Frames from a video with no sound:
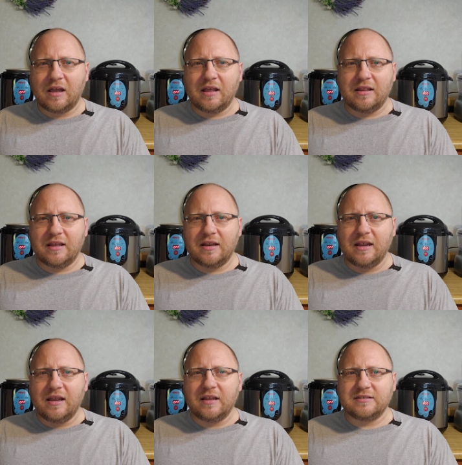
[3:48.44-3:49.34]
And then
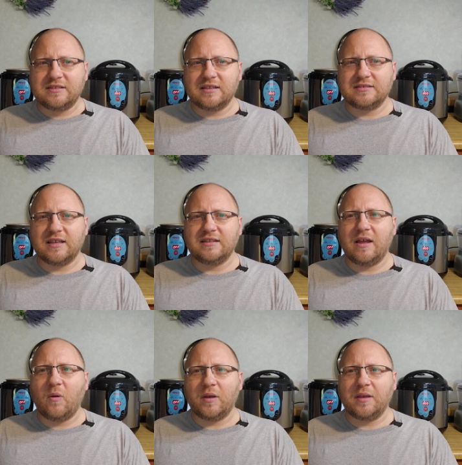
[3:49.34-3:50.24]
instead of saying,
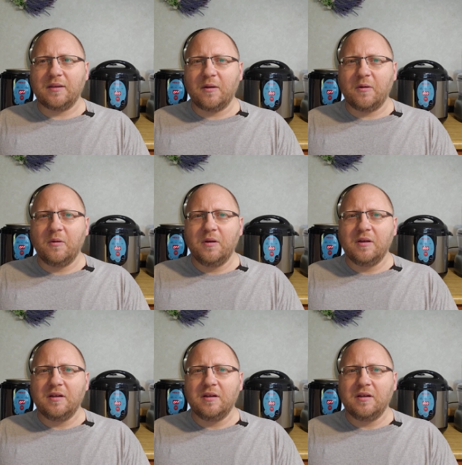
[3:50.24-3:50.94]
"Now I can go,"